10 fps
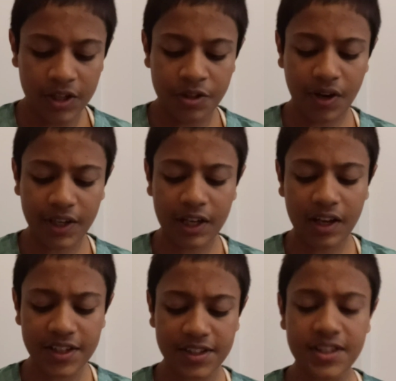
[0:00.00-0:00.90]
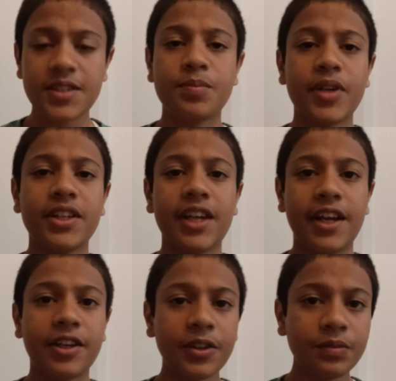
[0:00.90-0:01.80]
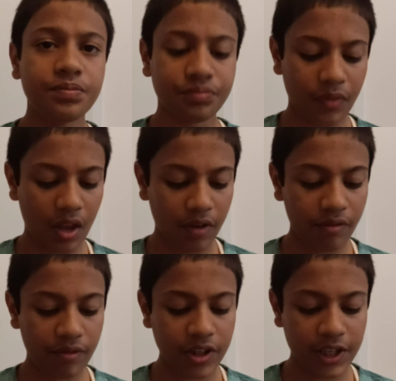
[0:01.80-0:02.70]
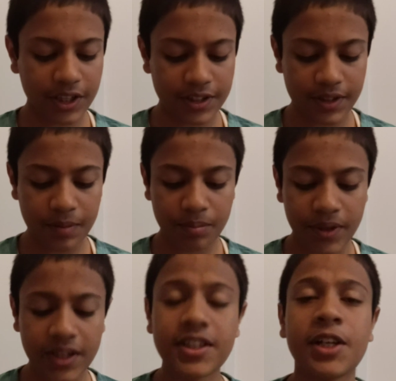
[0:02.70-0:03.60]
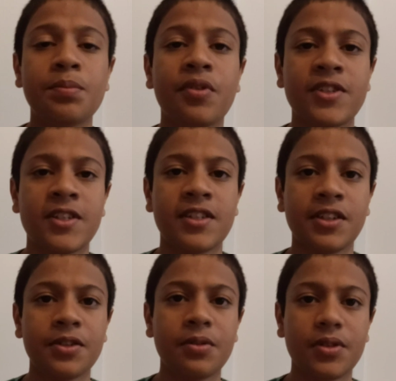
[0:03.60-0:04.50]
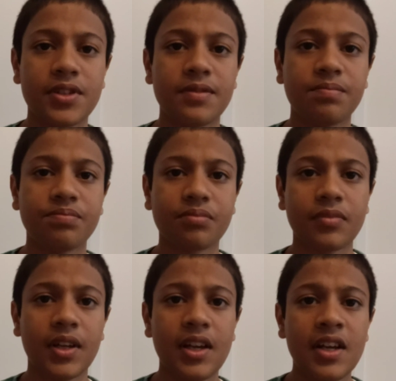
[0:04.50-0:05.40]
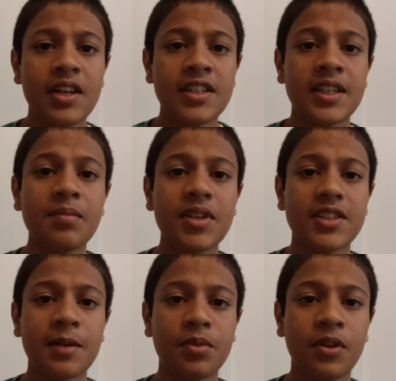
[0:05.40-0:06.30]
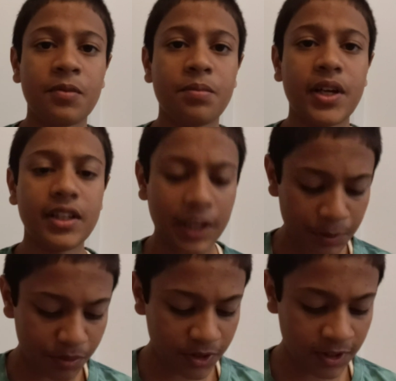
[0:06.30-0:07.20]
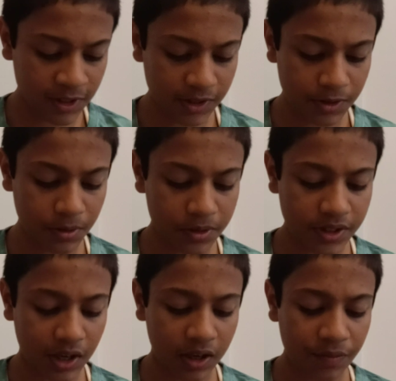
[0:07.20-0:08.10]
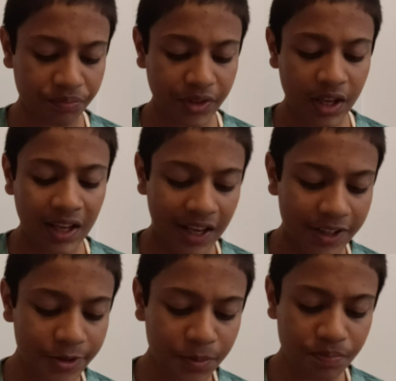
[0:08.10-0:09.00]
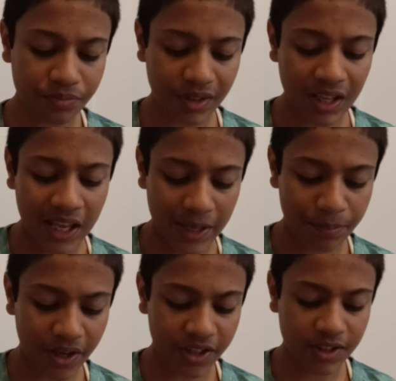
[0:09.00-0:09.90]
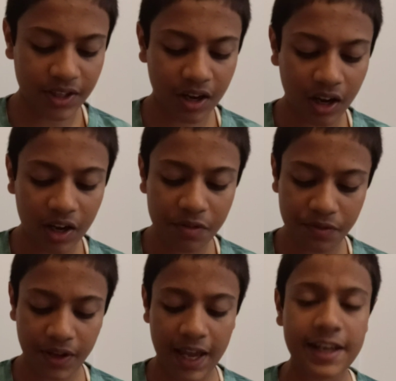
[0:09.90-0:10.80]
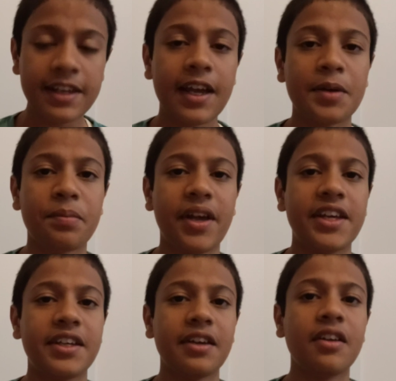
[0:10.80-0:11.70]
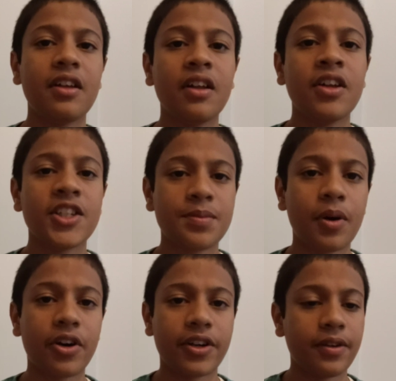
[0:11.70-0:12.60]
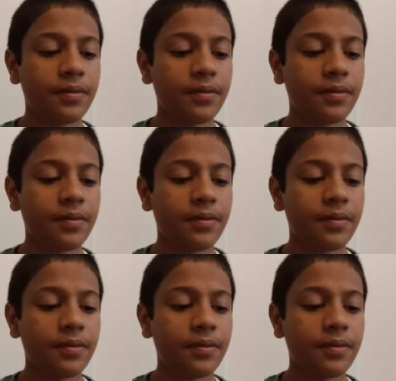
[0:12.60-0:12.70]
To analyze this big data, we need big data processing tools. Some examples of big data processing tools are Hadoop, Apache Hive, and Apache Spark.